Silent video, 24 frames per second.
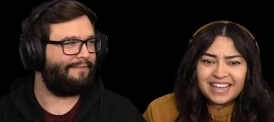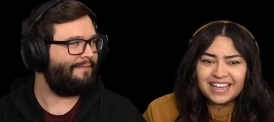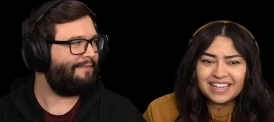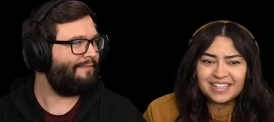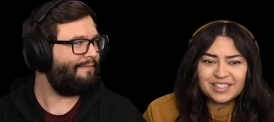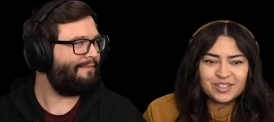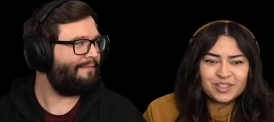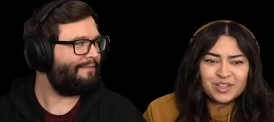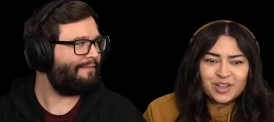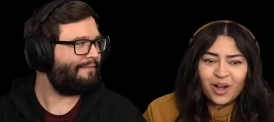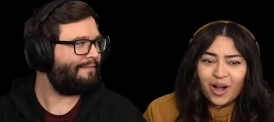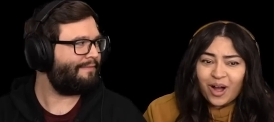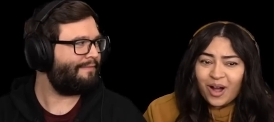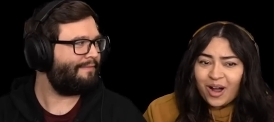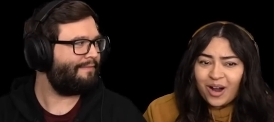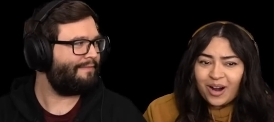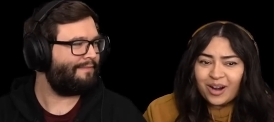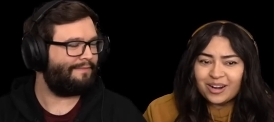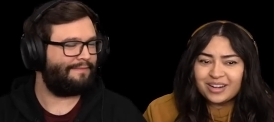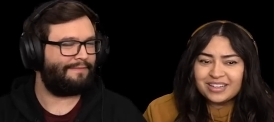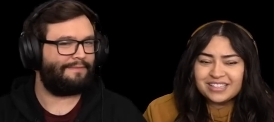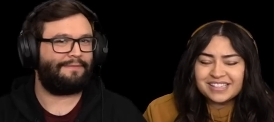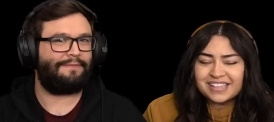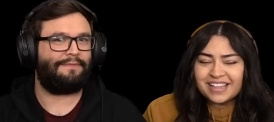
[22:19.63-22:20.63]
Speaker 1: His
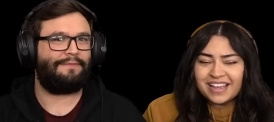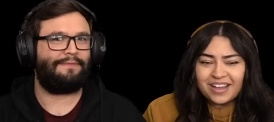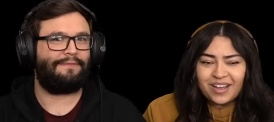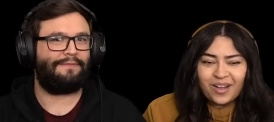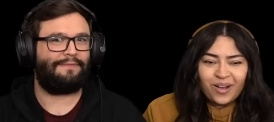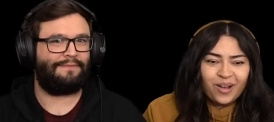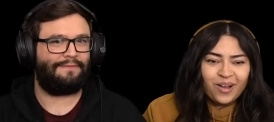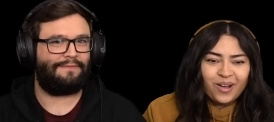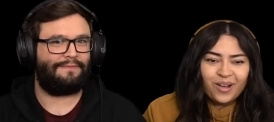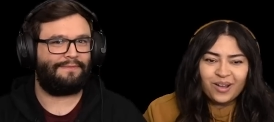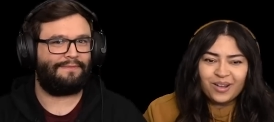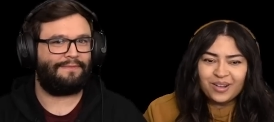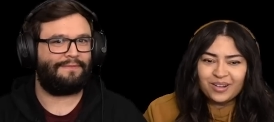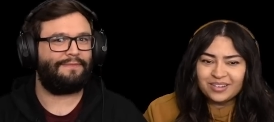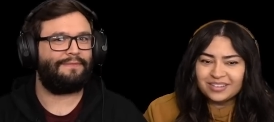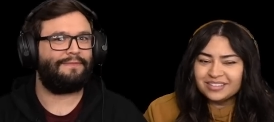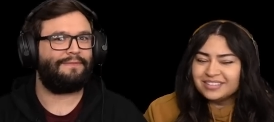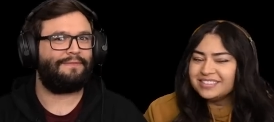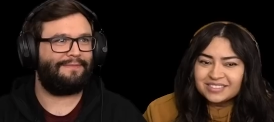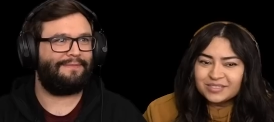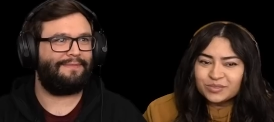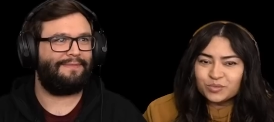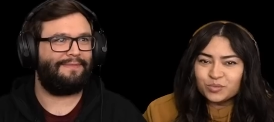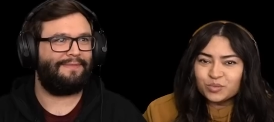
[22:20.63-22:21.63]
car is like
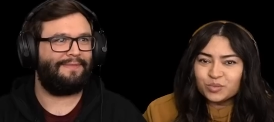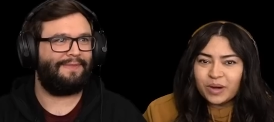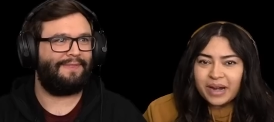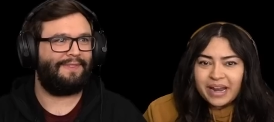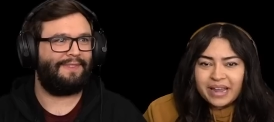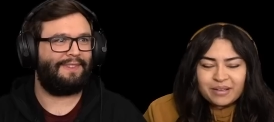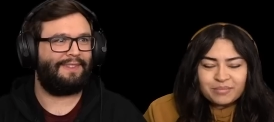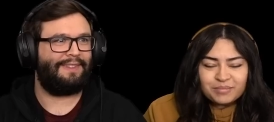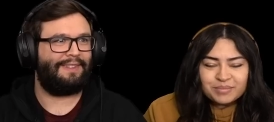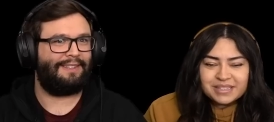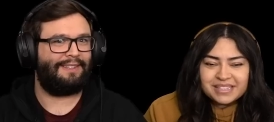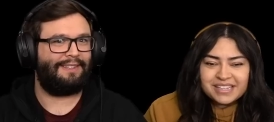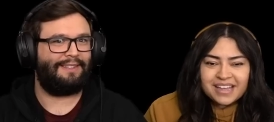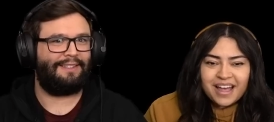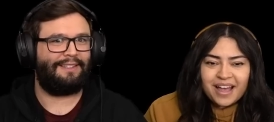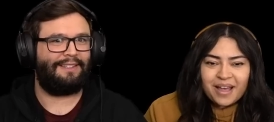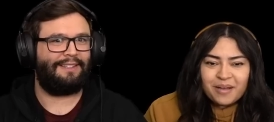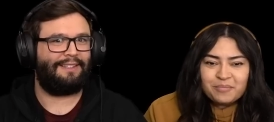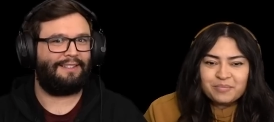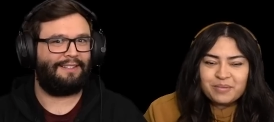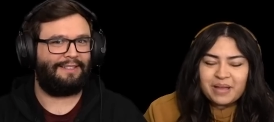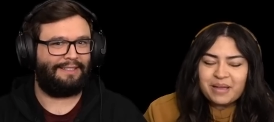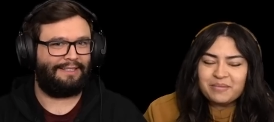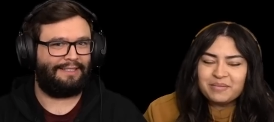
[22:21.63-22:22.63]
all ramped
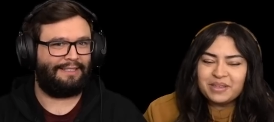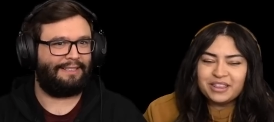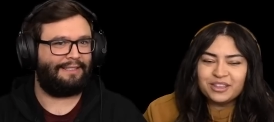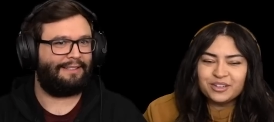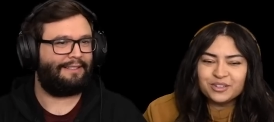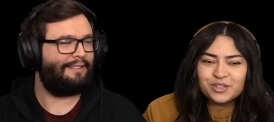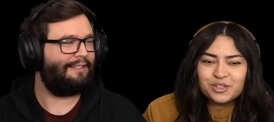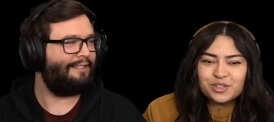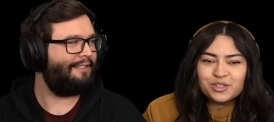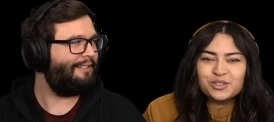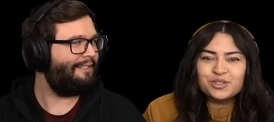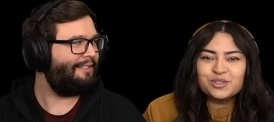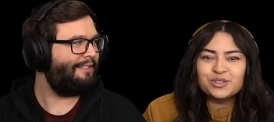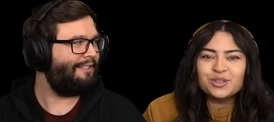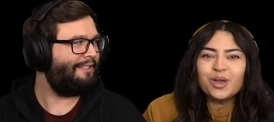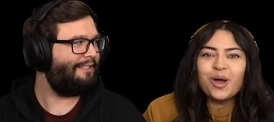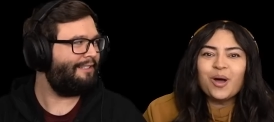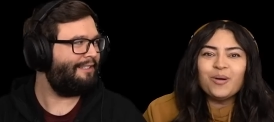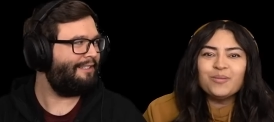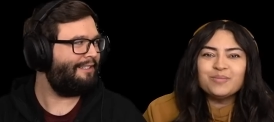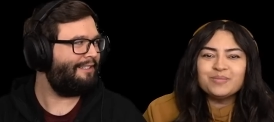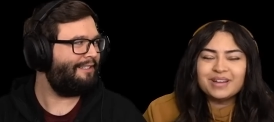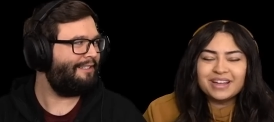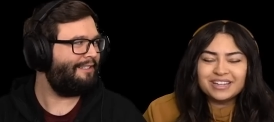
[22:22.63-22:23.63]
up. I mean, there's
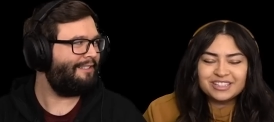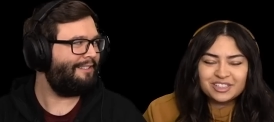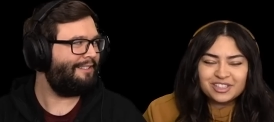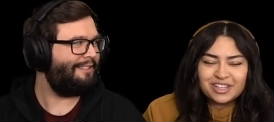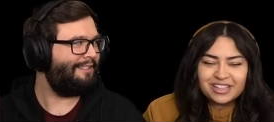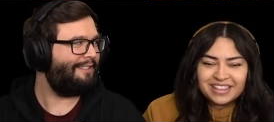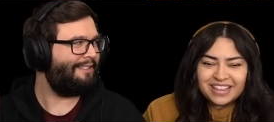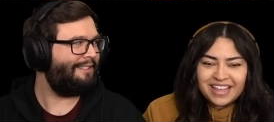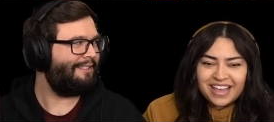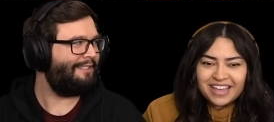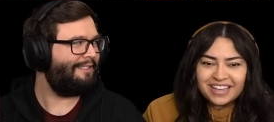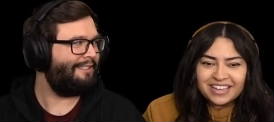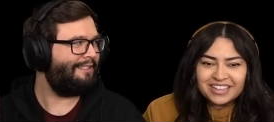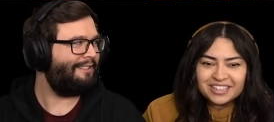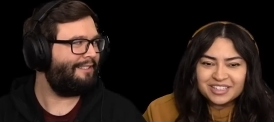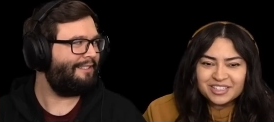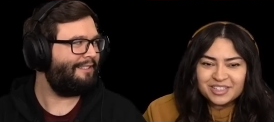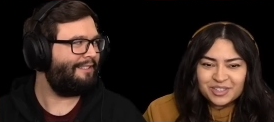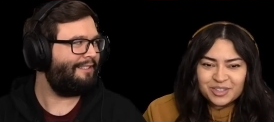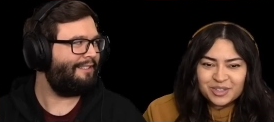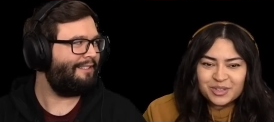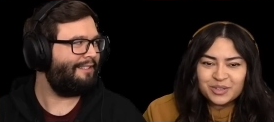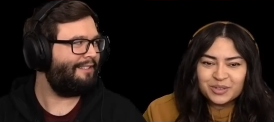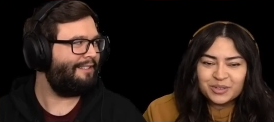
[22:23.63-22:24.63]
so much that they
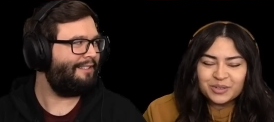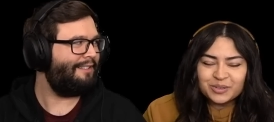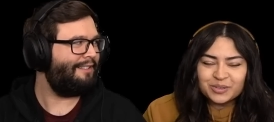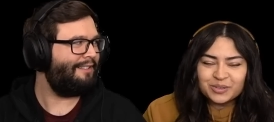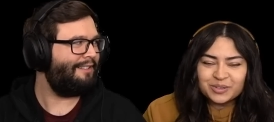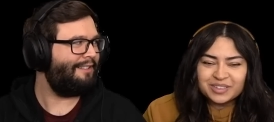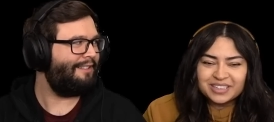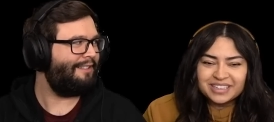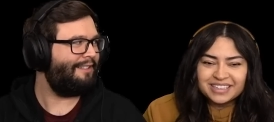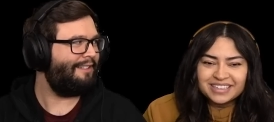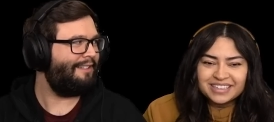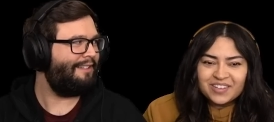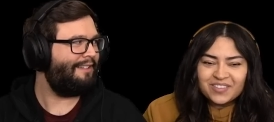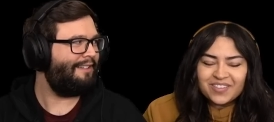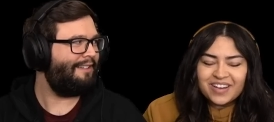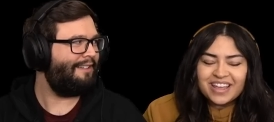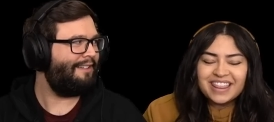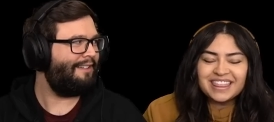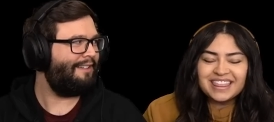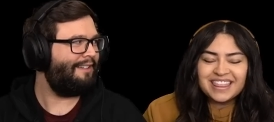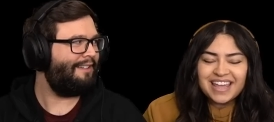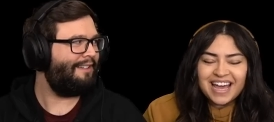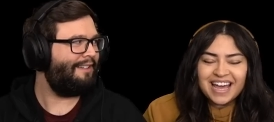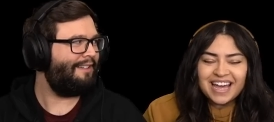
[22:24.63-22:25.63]
could do
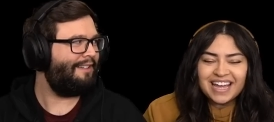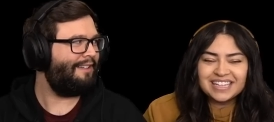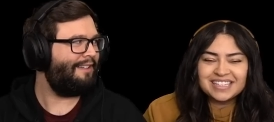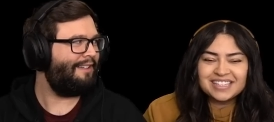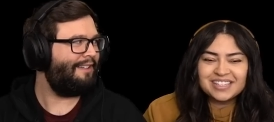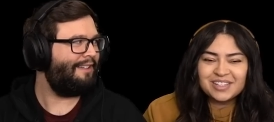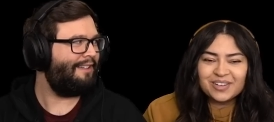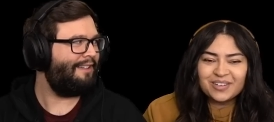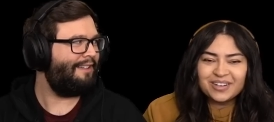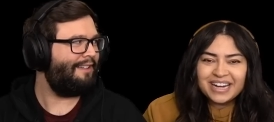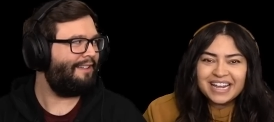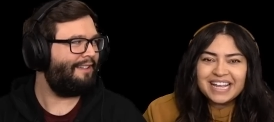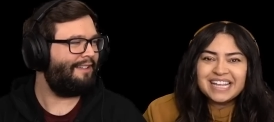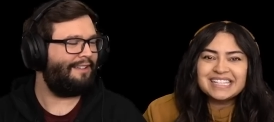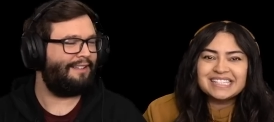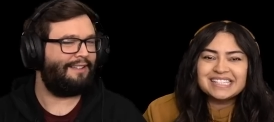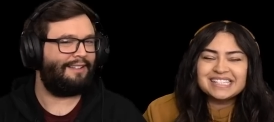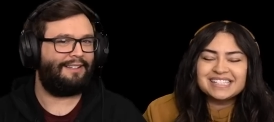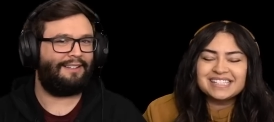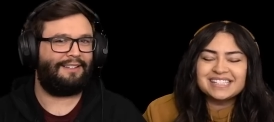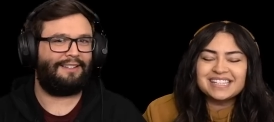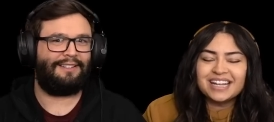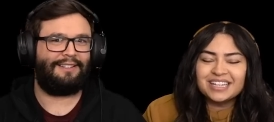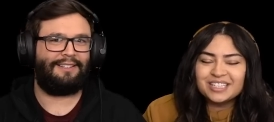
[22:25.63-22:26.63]
with that. So it
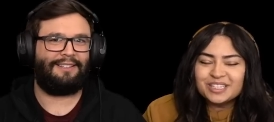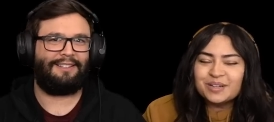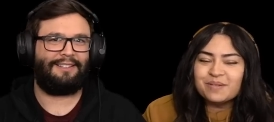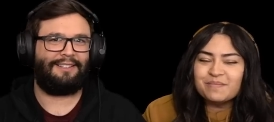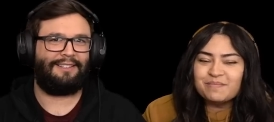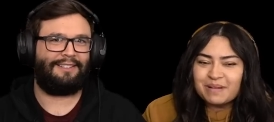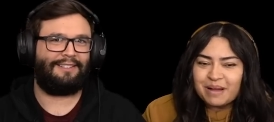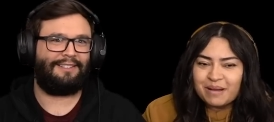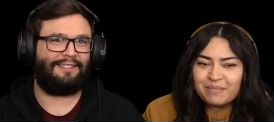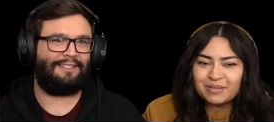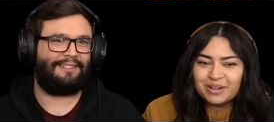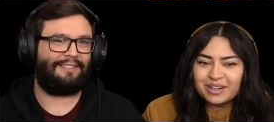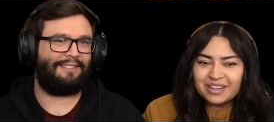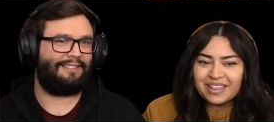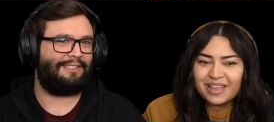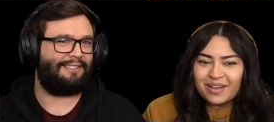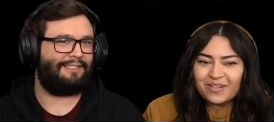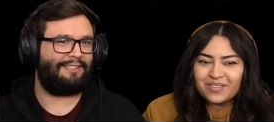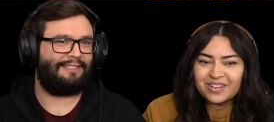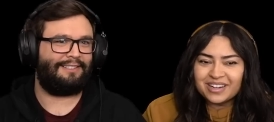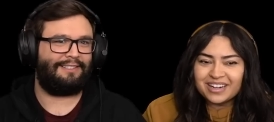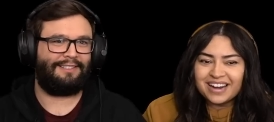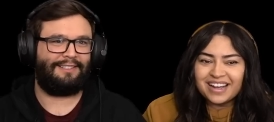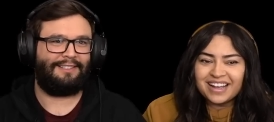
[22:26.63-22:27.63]
is such a bummer
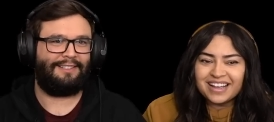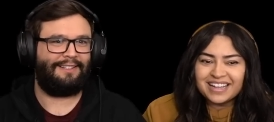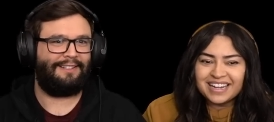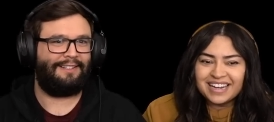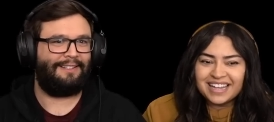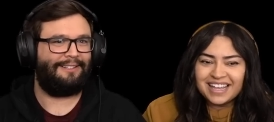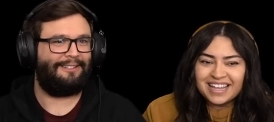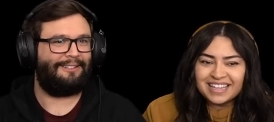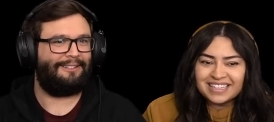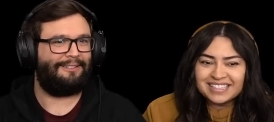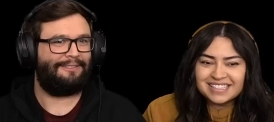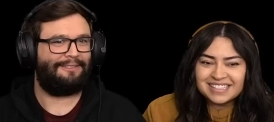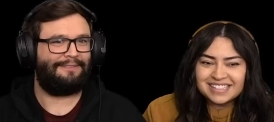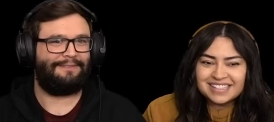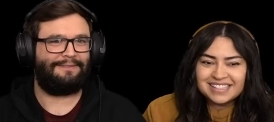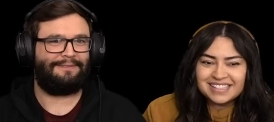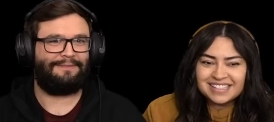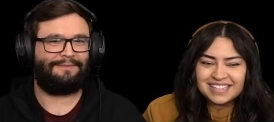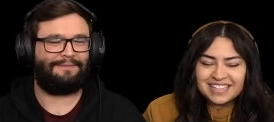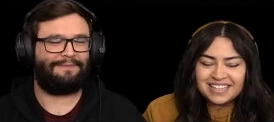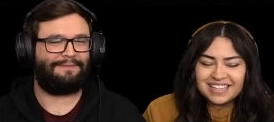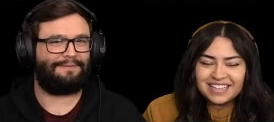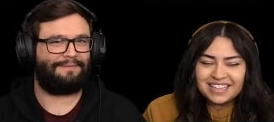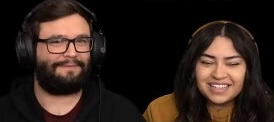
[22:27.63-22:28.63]
that we're not going to get to
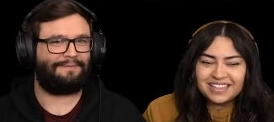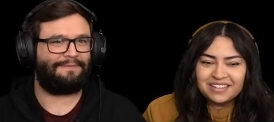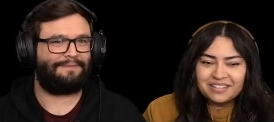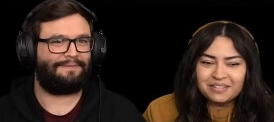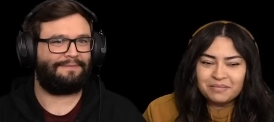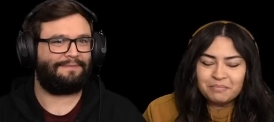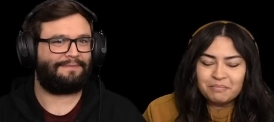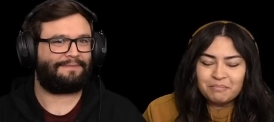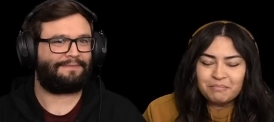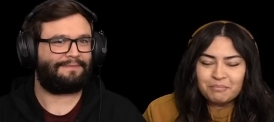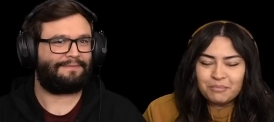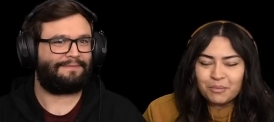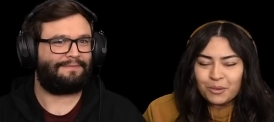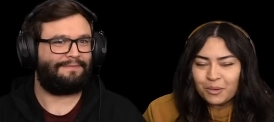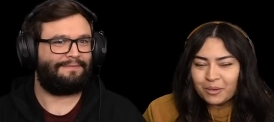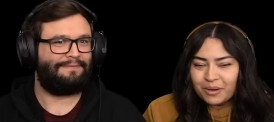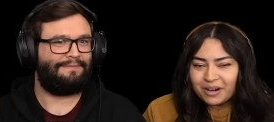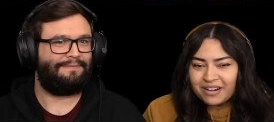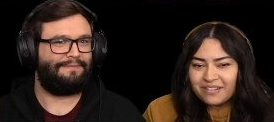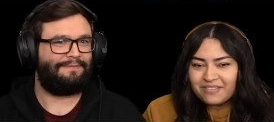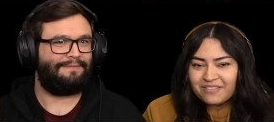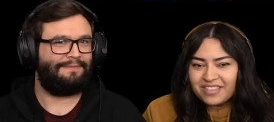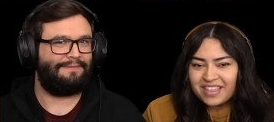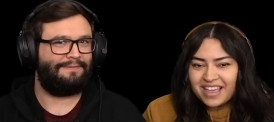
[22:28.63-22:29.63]
see
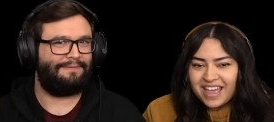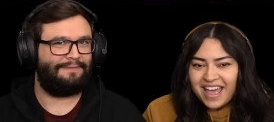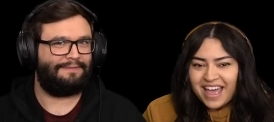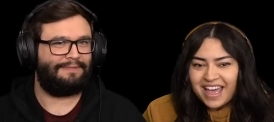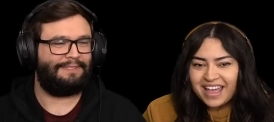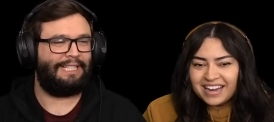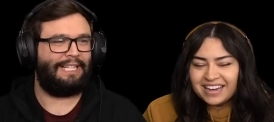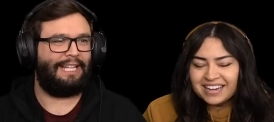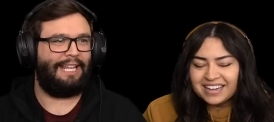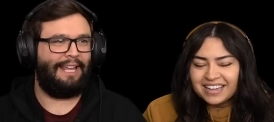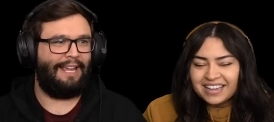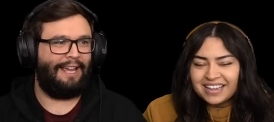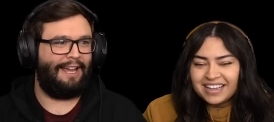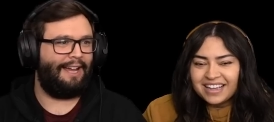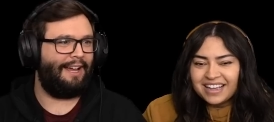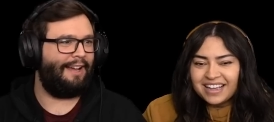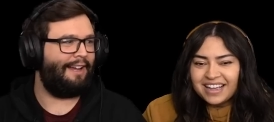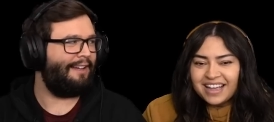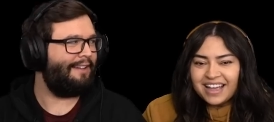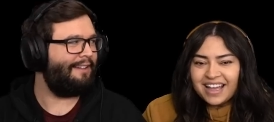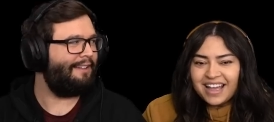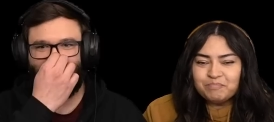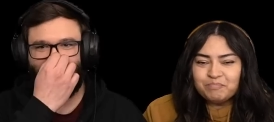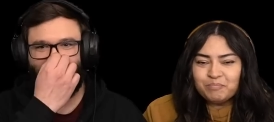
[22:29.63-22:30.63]
more of that.
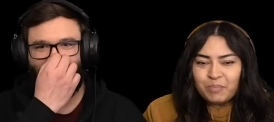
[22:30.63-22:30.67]
Yeah.